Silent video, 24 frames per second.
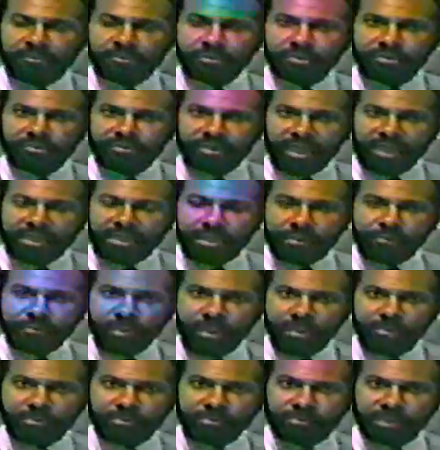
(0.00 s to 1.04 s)
You take that
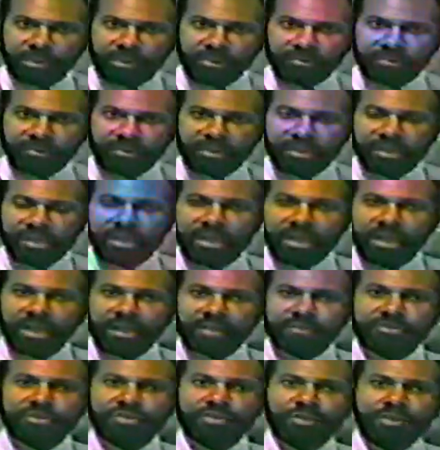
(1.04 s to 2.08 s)
probability
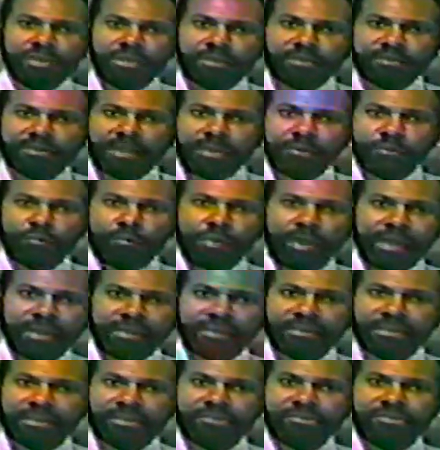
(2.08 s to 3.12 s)
and you look directly